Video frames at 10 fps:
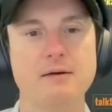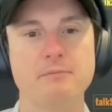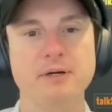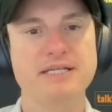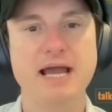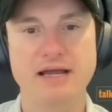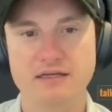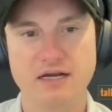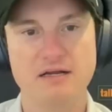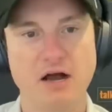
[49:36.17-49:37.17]
But yeah,
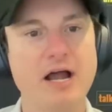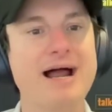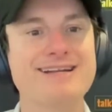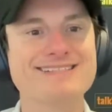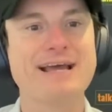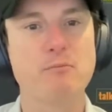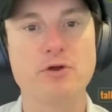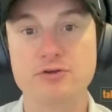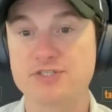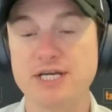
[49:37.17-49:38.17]
I understand what
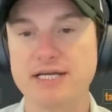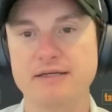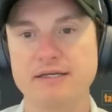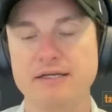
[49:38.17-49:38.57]
you're saying.